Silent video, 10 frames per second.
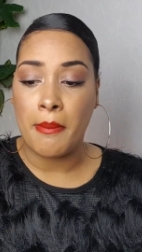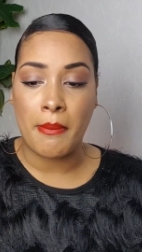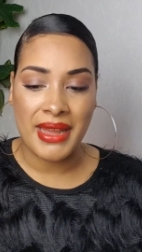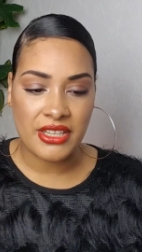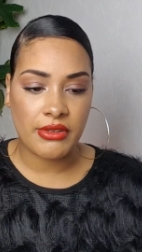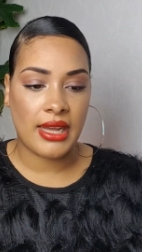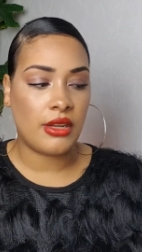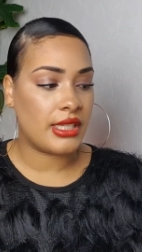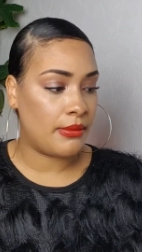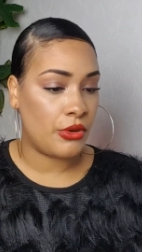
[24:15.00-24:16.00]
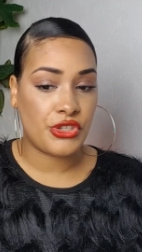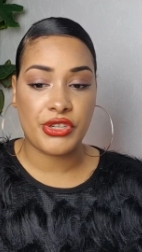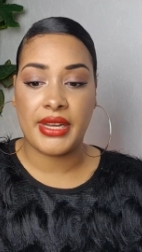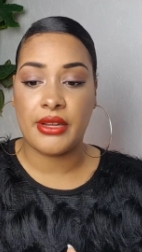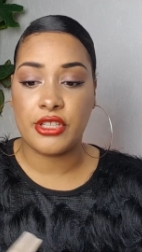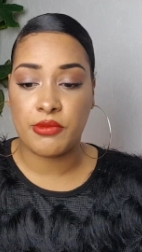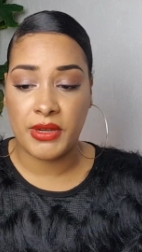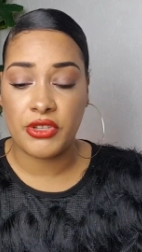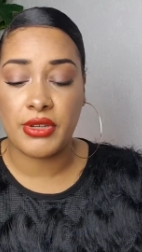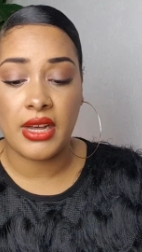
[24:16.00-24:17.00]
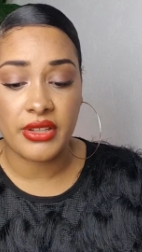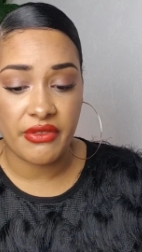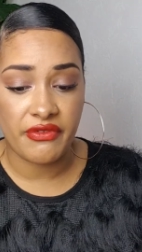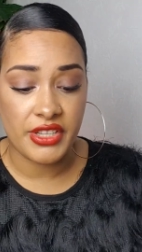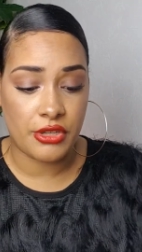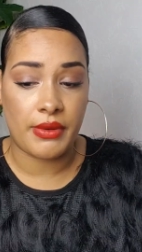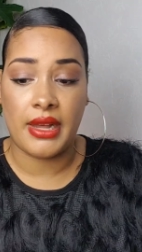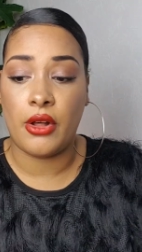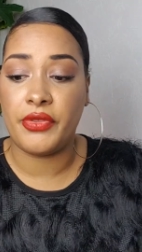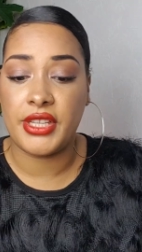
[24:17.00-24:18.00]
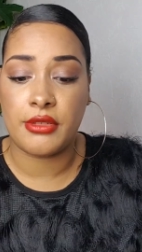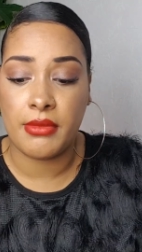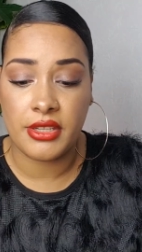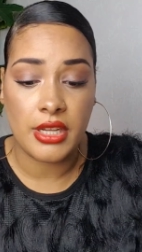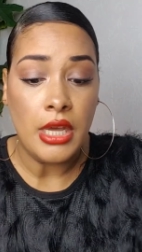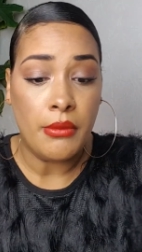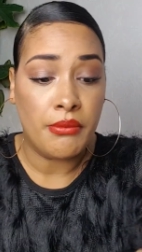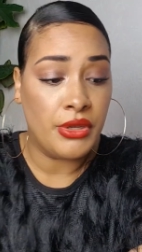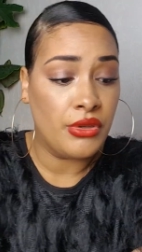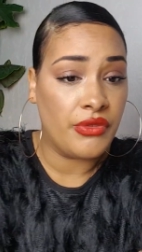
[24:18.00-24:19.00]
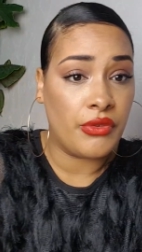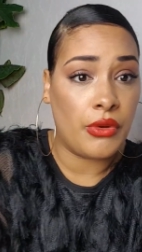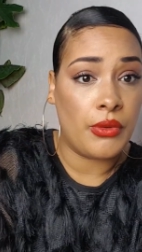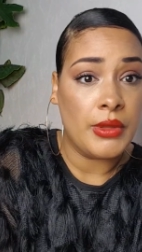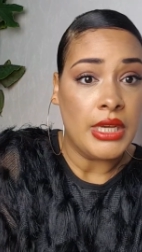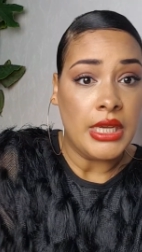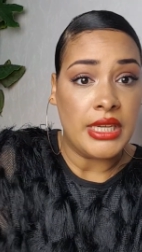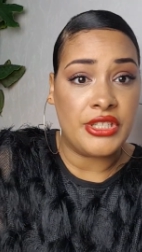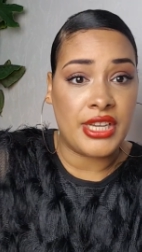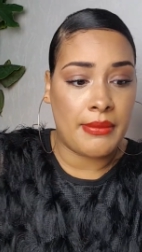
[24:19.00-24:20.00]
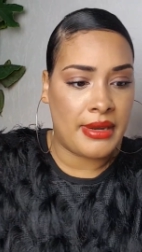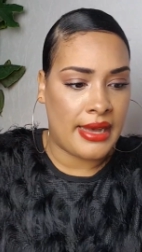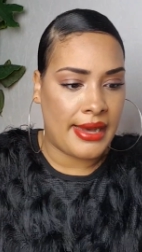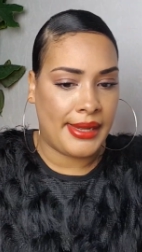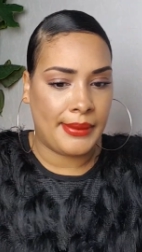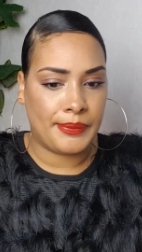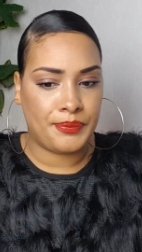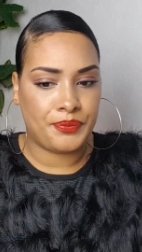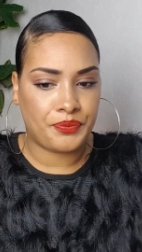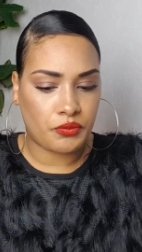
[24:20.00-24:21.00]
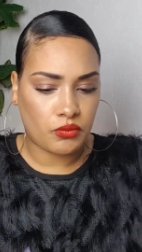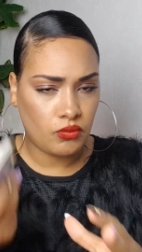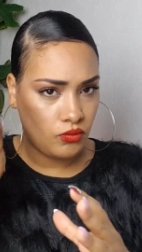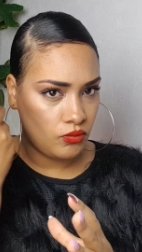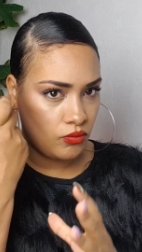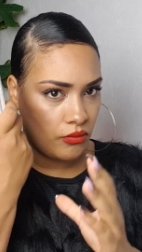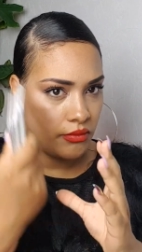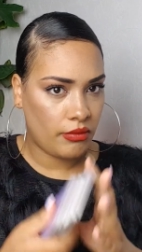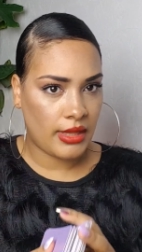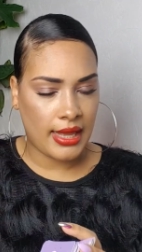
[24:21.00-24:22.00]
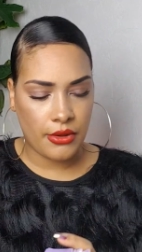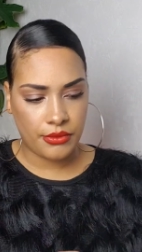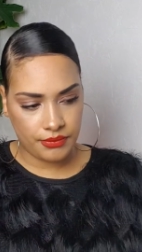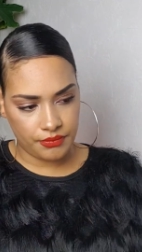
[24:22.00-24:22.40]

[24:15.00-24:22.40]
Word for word: mental health, emotional health, spiritual health, and physical health this month. Beautiful Gemini. Now,